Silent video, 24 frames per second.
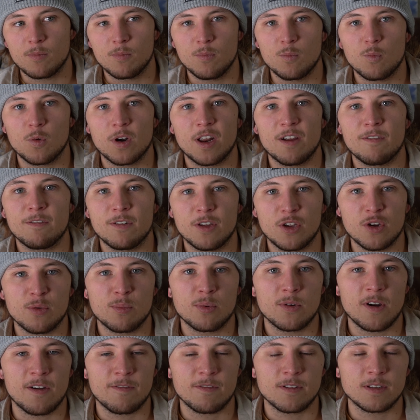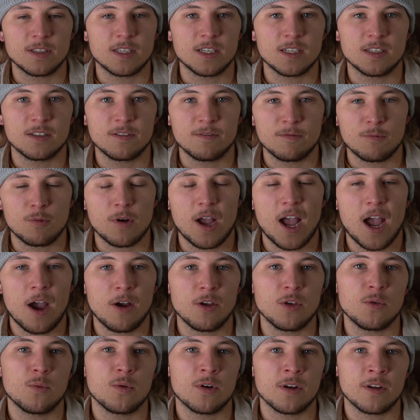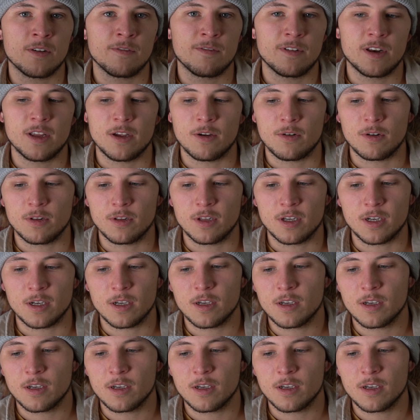whatever your preference is and how you want your video to look.